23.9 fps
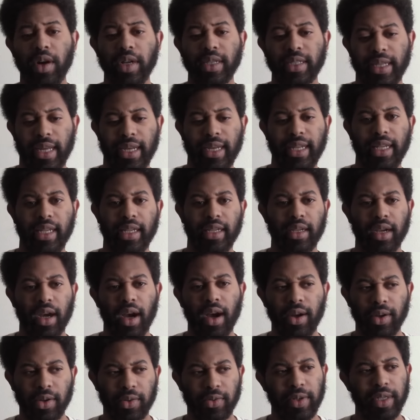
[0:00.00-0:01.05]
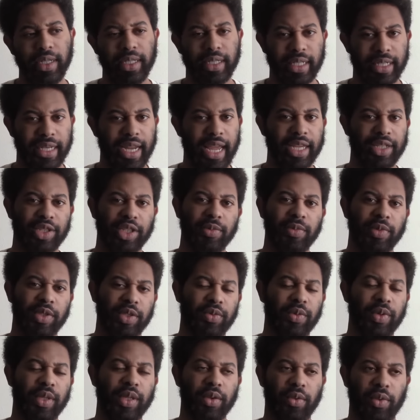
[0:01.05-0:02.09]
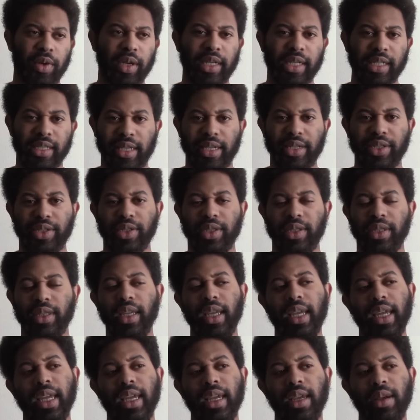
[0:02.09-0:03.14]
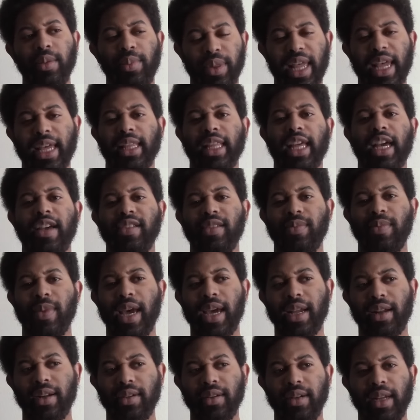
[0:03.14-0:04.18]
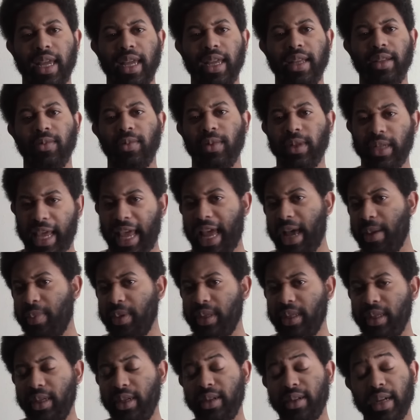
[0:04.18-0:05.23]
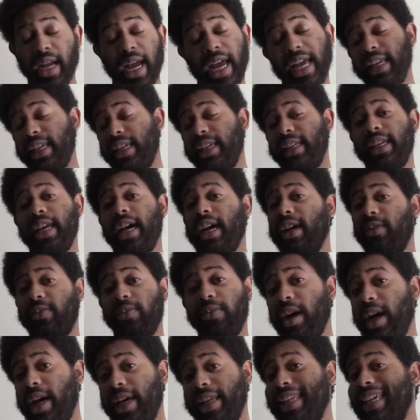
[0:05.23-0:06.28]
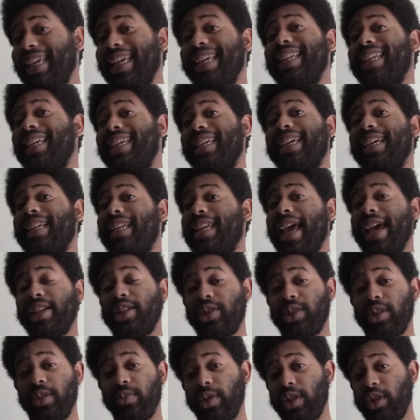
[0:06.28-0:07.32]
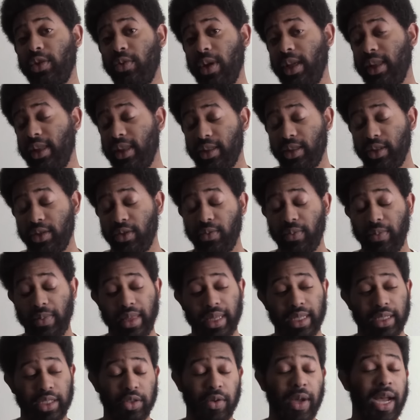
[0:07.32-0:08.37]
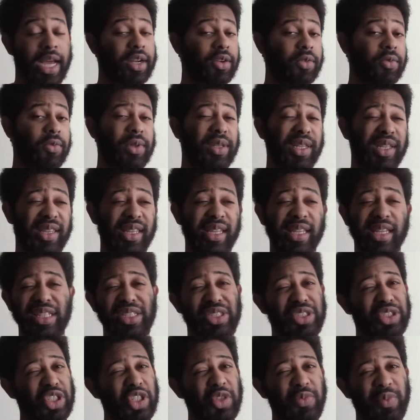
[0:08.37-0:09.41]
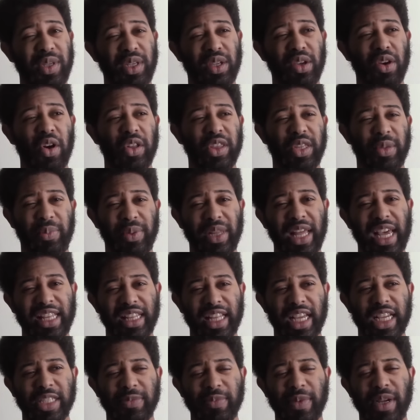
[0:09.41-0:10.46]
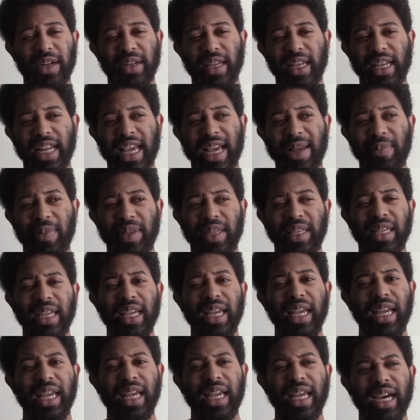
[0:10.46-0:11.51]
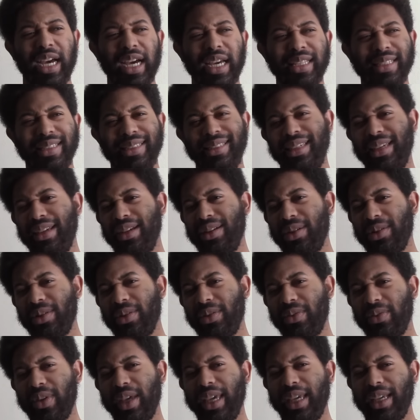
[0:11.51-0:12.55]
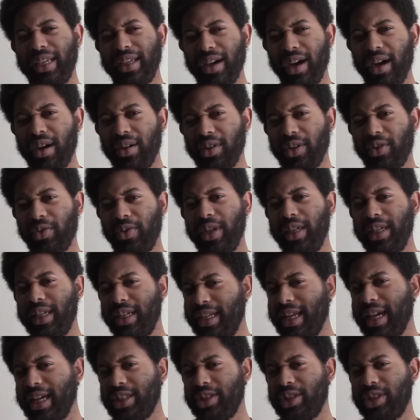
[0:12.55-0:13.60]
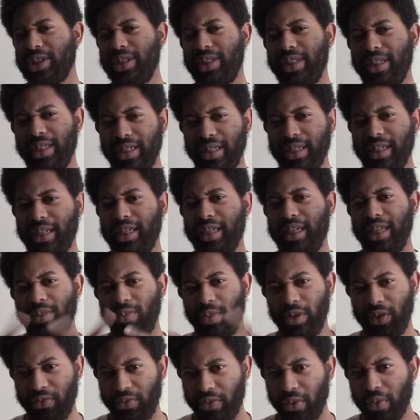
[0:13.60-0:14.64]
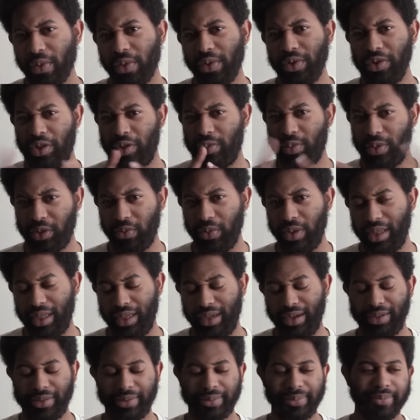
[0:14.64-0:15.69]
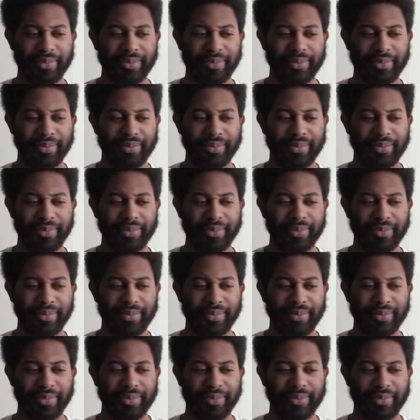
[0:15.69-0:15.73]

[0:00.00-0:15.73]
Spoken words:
as any concrete connection between the organization, Black Lives Matter, and what happened here, I cannot find any connection between the two. So I don't really think it should be called the Black Lives Matter kidnapping until a concrete connection can be forged between here.